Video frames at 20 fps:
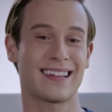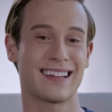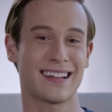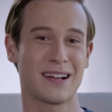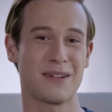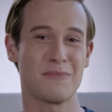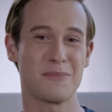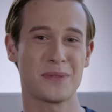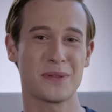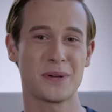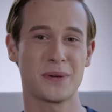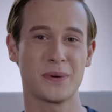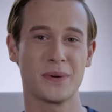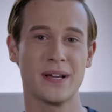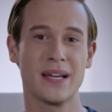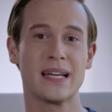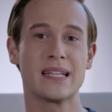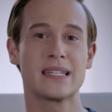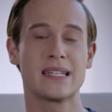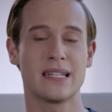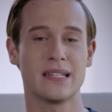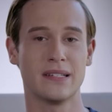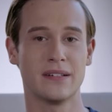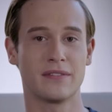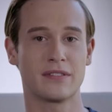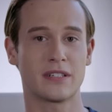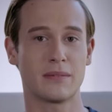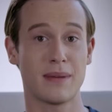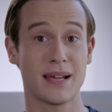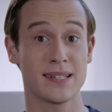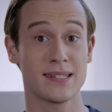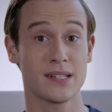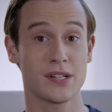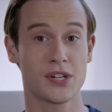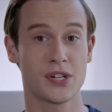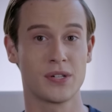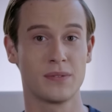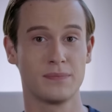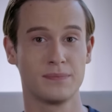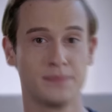that can come through to deliver a
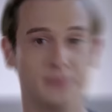message.